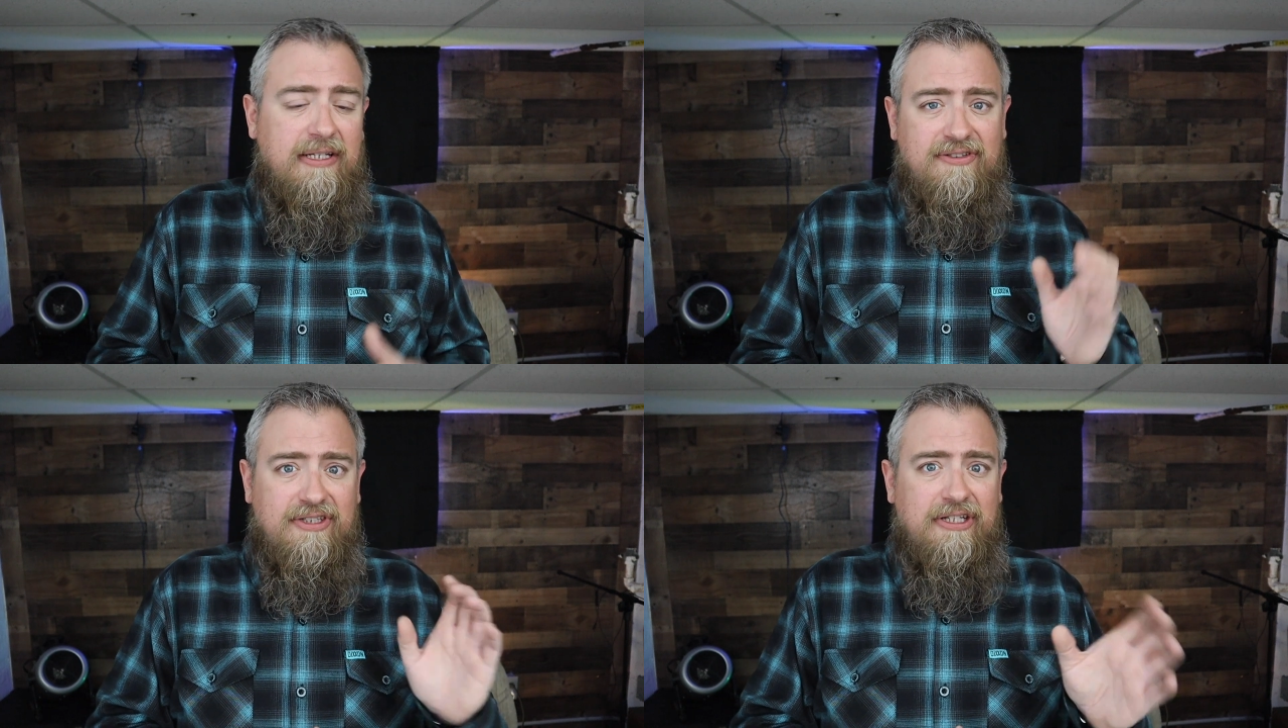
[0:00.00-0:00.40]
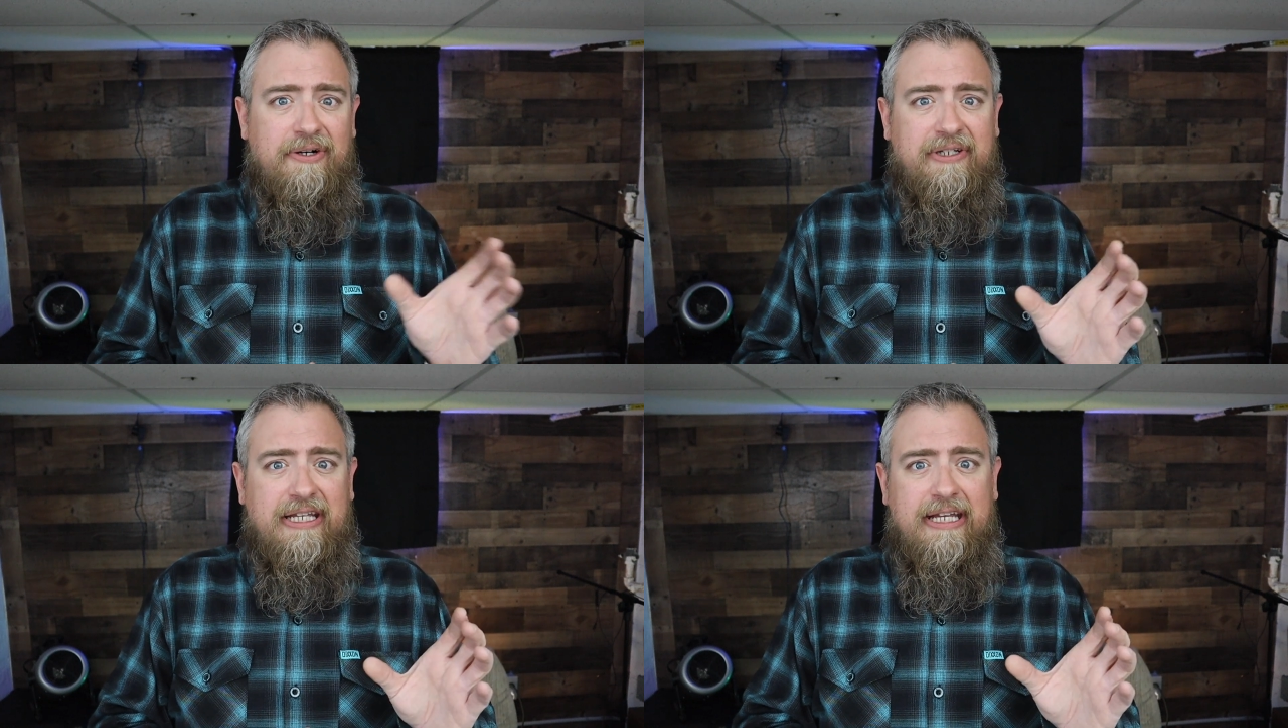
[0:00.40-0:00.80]
so you
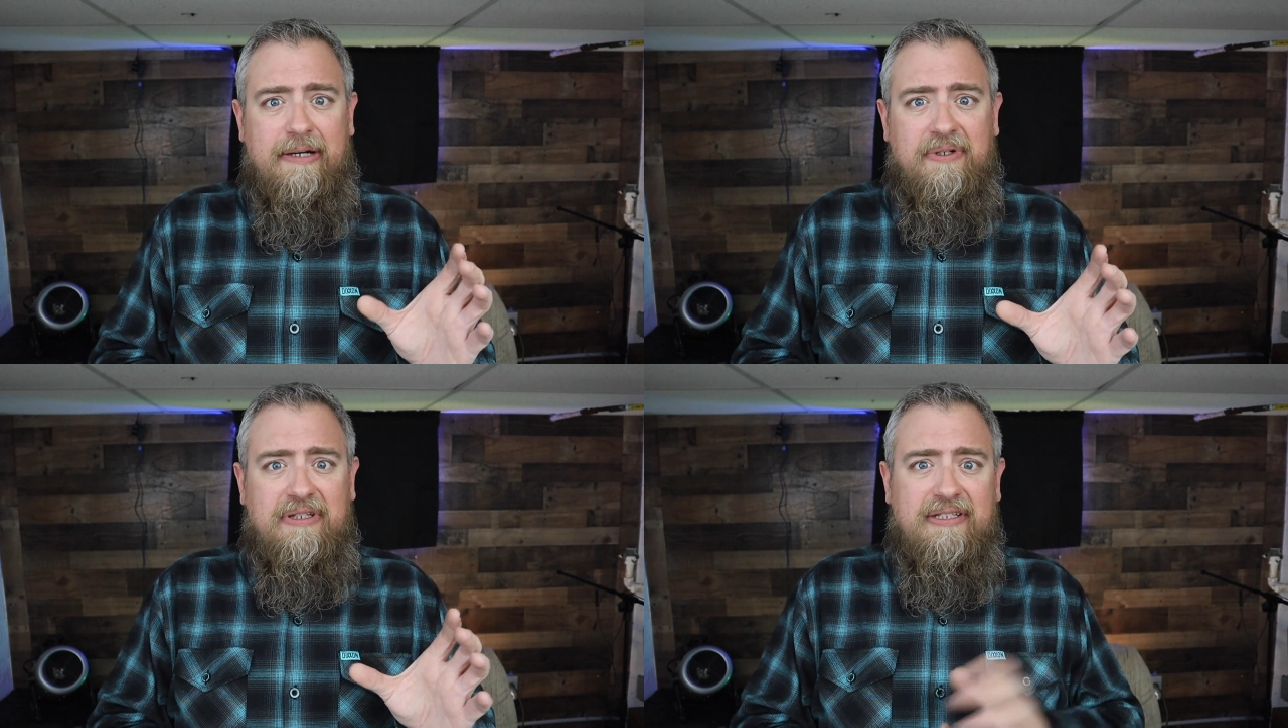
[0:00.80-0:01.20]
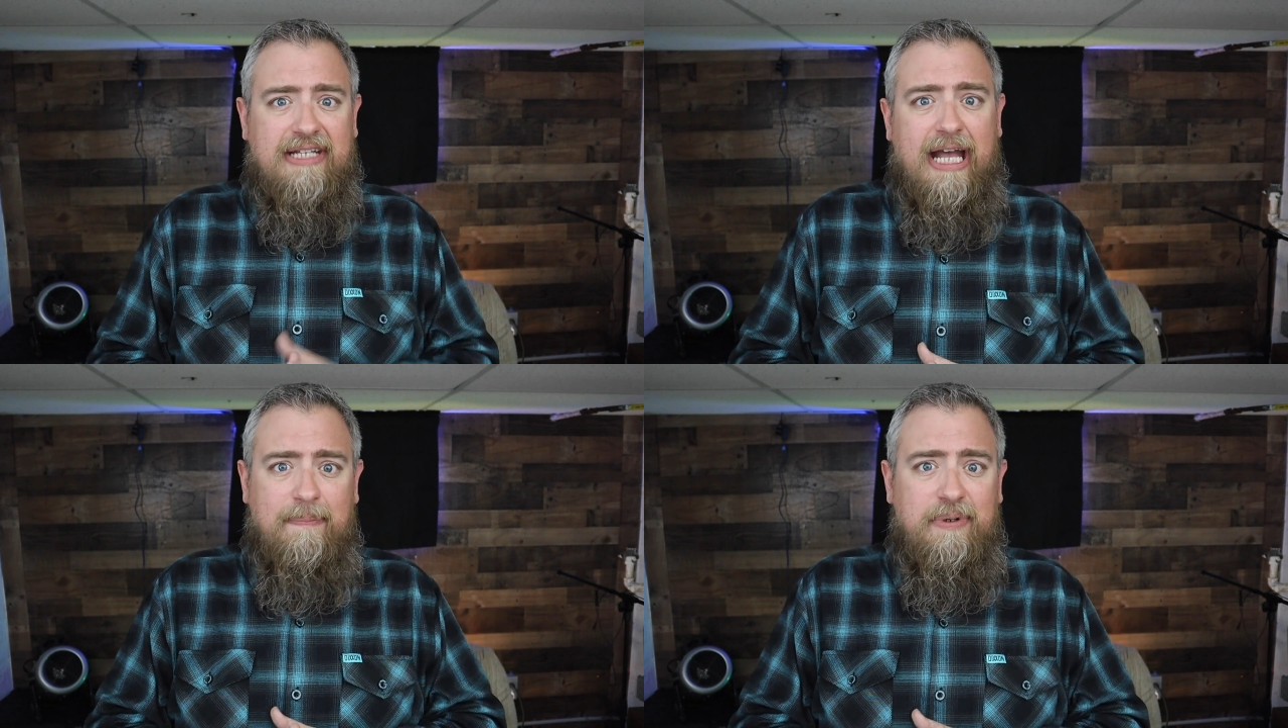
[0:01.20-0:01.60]
don't get hit with these
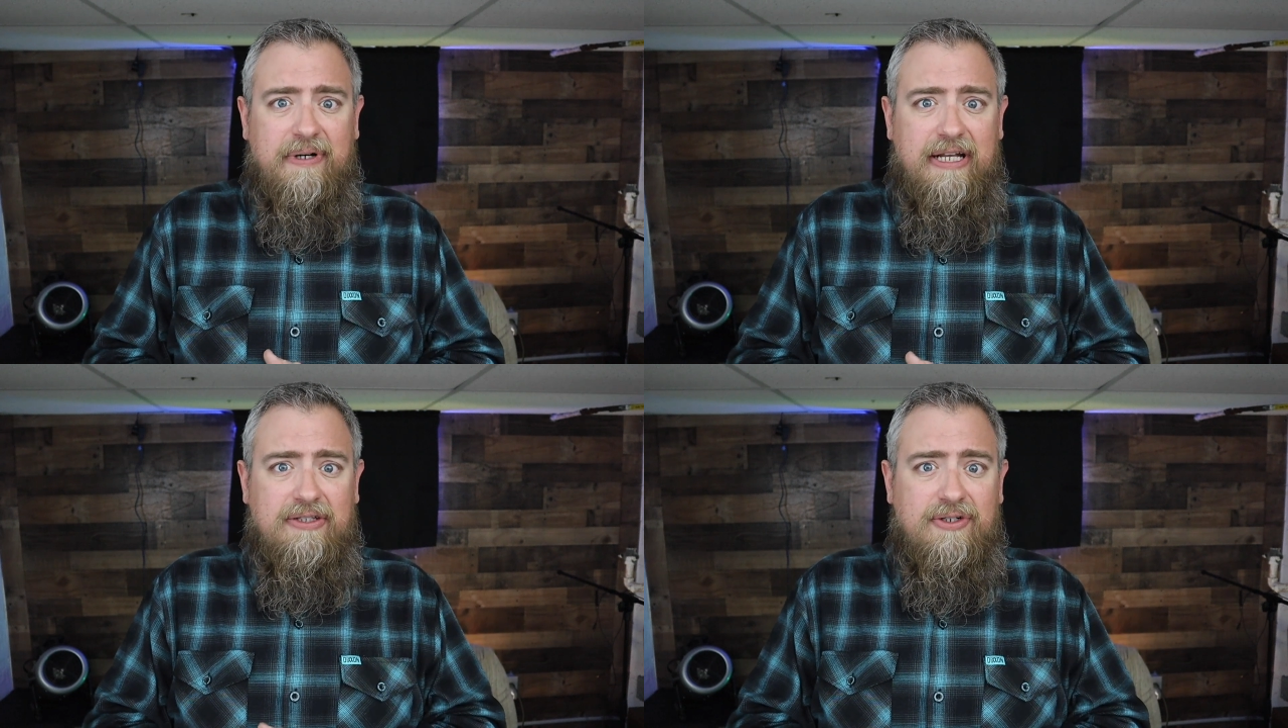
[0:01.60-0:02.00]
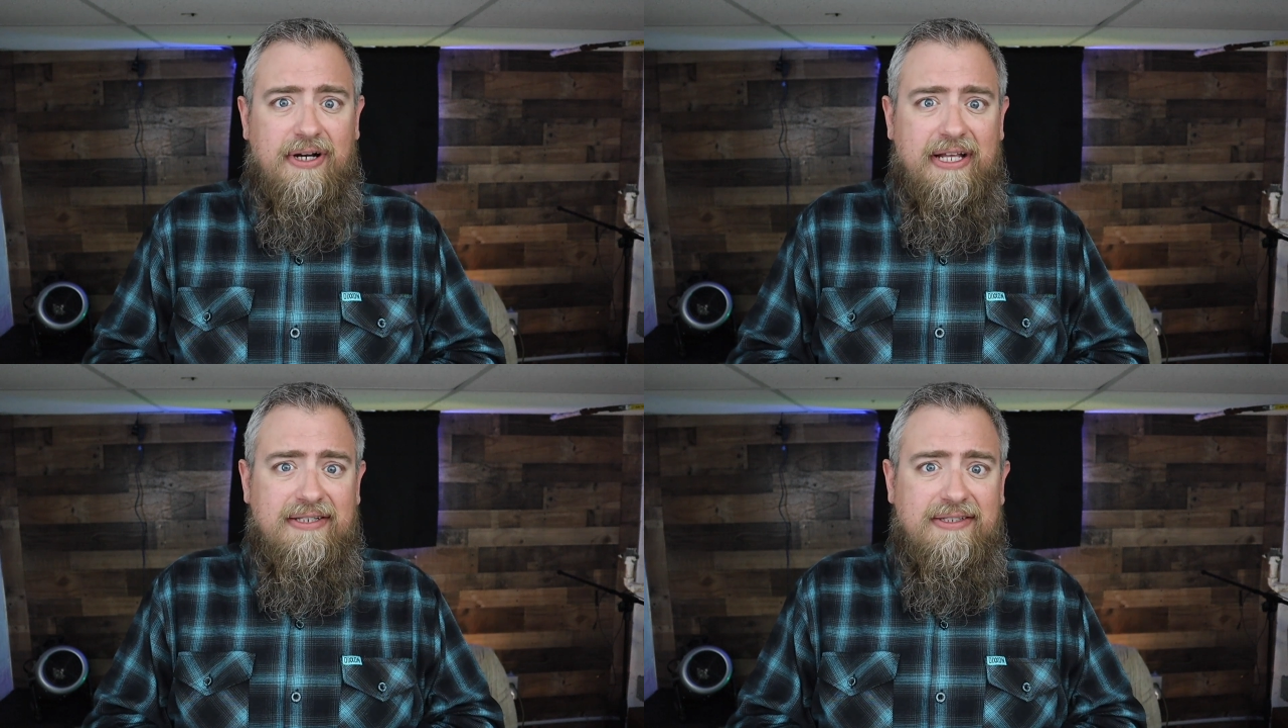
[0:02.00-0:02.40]
copyright
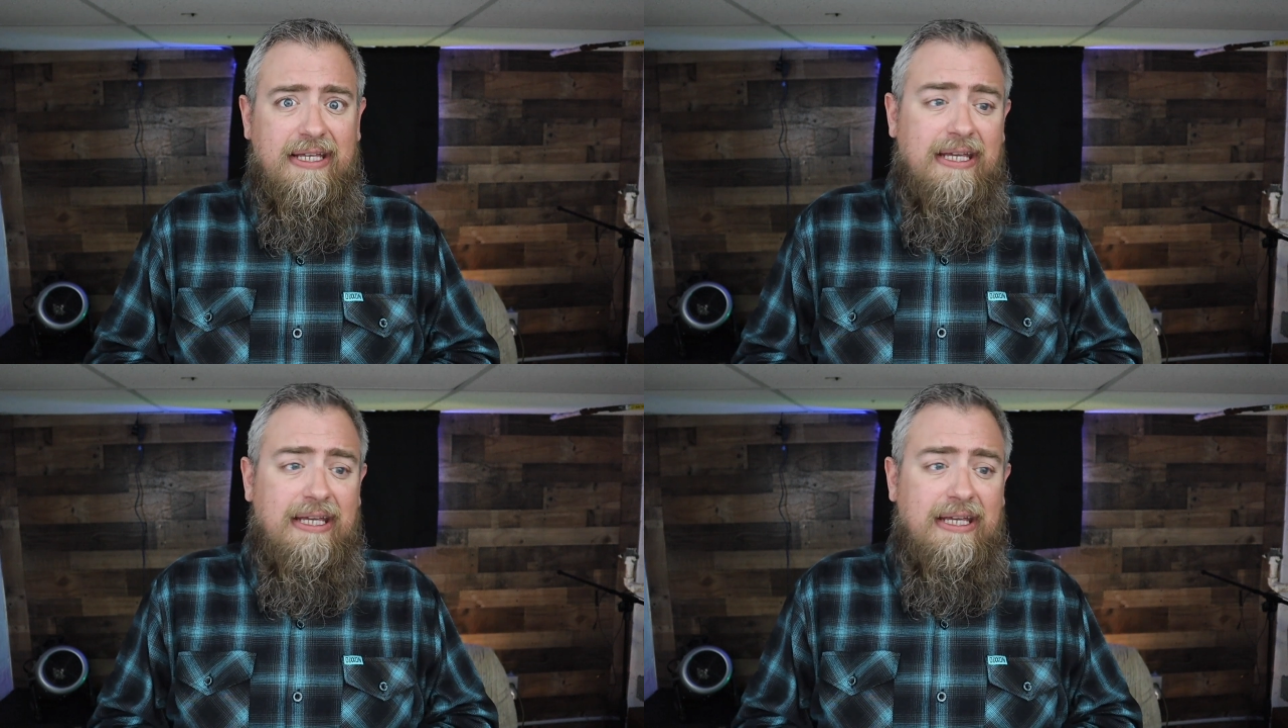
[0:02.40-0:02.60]
strikes.